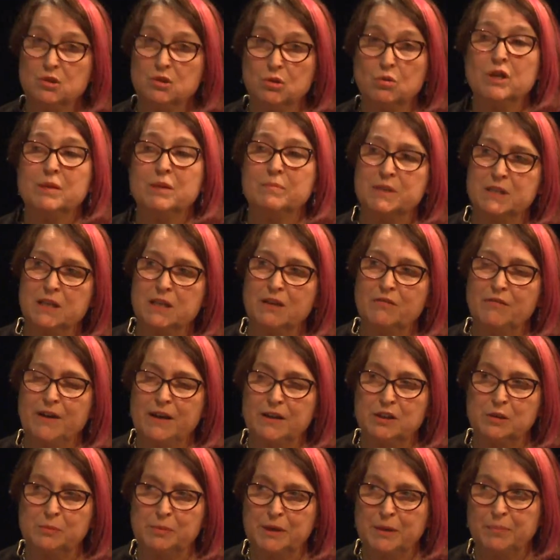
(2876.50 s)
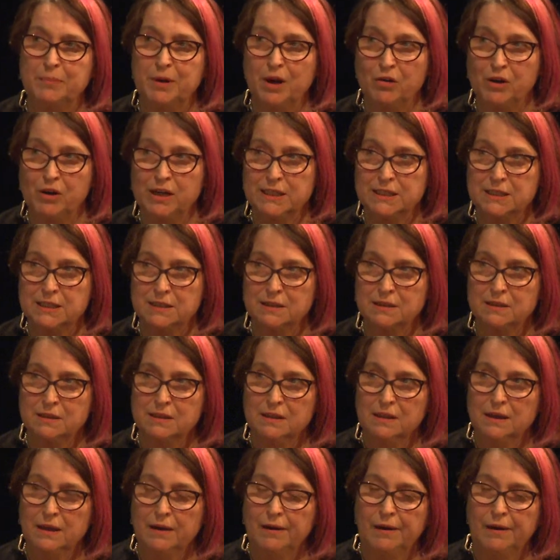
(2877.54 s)
Taught himself how to be a poet.
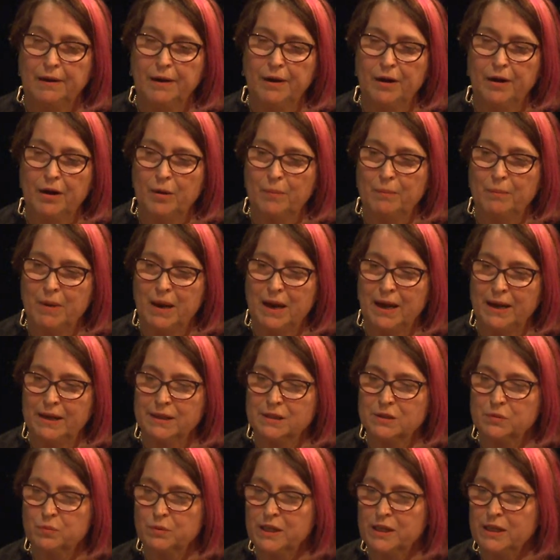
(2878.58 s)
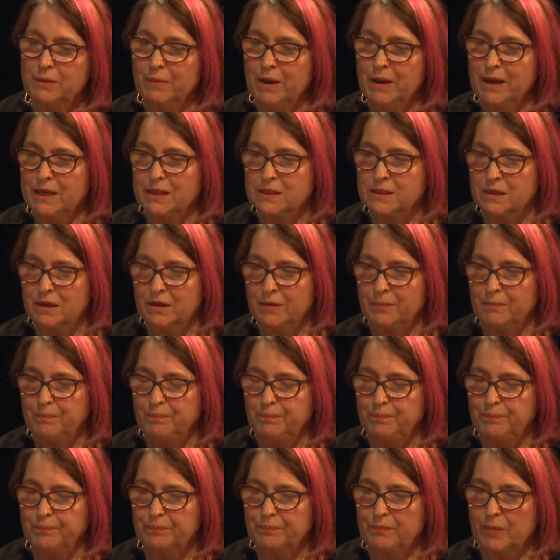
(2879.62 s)
And we made
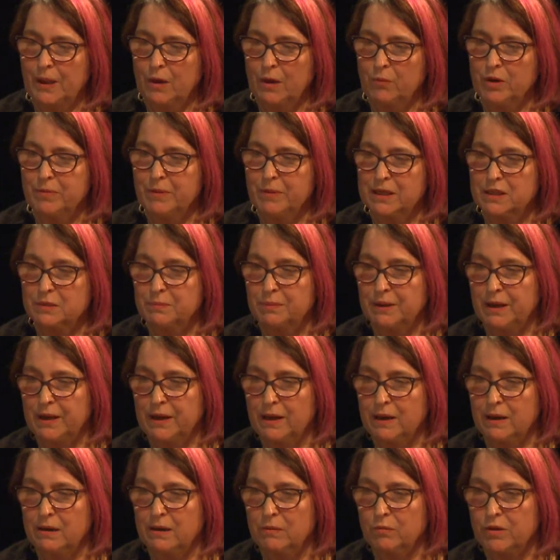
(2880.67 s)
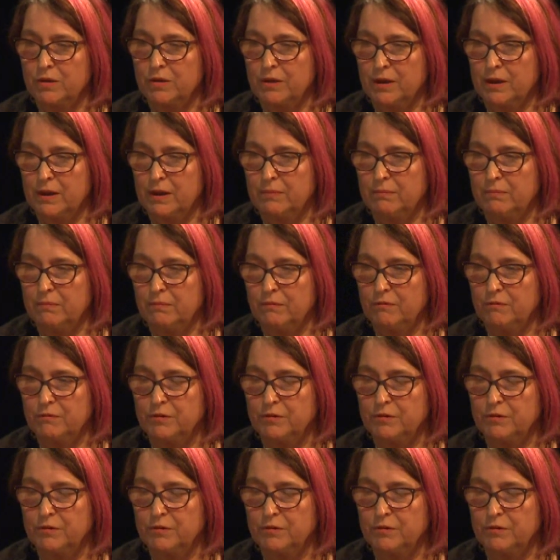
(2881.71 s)
a play with him